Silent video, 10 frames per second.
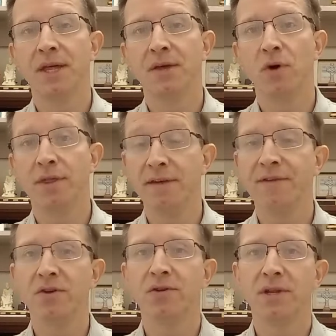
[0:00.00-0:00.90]
what they
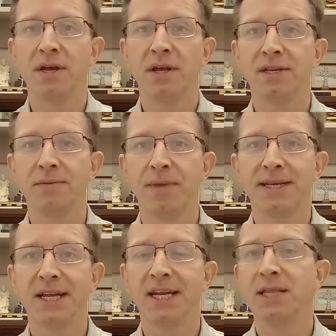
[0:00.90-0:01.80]
found by
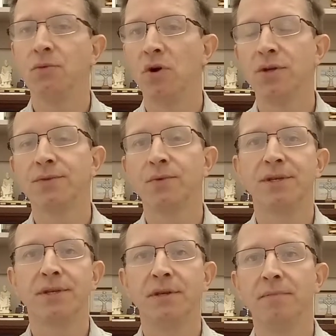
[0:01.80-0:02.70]
studying the walls
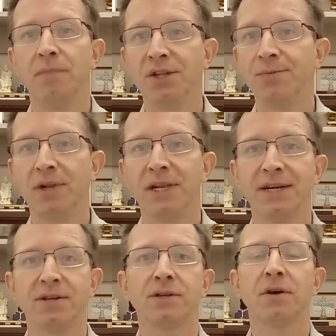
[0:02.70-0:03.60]
was multiple
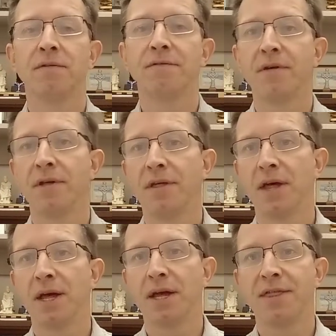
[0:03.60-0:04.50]

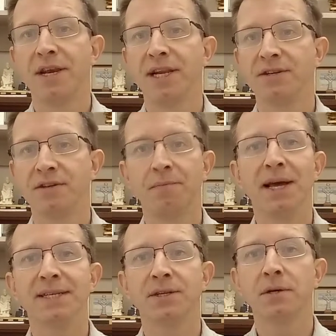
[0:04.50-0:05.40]
thin layers of
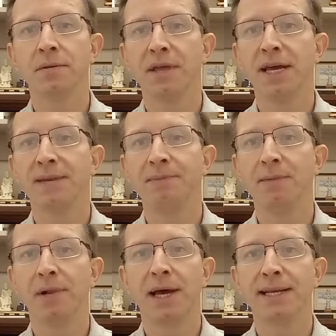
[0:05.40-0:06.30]
plaster that had been
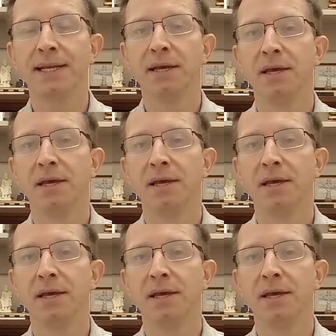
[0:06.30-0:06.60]
applied.